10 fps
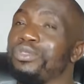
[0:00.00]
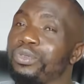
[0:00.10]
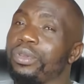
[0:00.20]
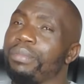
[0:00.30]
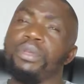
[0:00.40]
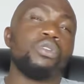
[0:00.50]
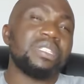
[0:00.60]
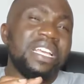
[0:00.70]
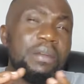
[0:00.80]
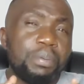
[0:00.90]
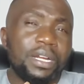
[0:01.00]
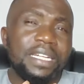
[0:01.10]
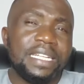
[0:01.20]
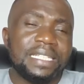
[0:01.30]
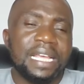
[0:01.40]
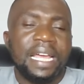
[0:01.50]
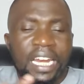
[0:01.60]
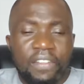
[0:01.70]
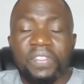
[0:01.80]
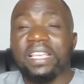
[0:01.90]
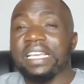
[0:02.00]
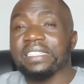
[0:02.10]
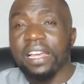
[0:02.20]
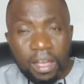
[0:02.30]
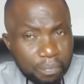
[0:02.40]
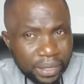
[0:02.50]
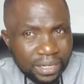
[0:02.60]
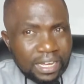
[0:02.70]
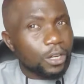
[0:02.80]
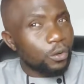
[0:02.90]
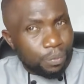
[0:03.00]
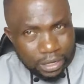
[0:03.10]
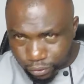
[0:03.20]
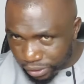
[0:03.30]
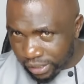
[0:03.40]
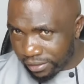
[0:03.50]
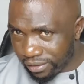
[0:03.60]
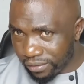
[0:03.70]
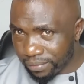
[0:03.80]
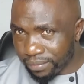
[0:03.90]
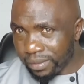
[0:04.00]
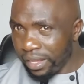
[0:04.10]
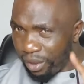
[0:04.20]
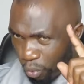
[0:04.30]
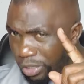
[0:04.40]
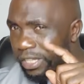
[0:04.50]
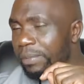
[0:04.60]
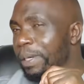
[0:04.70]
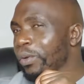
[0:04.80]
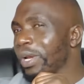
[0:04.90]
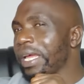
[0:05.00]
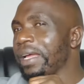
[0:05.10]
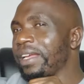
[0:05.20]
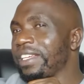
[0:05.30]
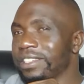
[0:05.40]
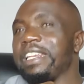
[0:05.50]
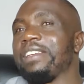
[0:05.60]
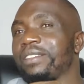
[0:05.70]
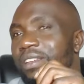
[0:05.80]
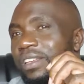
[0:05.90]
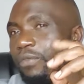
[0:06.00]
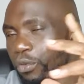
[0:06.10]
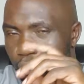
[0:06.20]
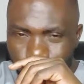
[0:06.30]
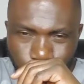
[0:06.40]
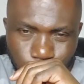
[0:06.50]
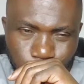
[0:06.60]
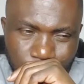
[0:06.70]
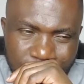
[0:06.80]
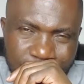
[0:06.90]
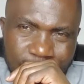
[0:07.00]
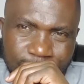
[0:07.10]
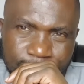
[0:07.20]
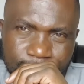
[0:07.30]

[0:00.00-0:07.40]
Muturi. Because in politics, nothing just happened out of mere coincidence. Watch that particular incident for those who missed it.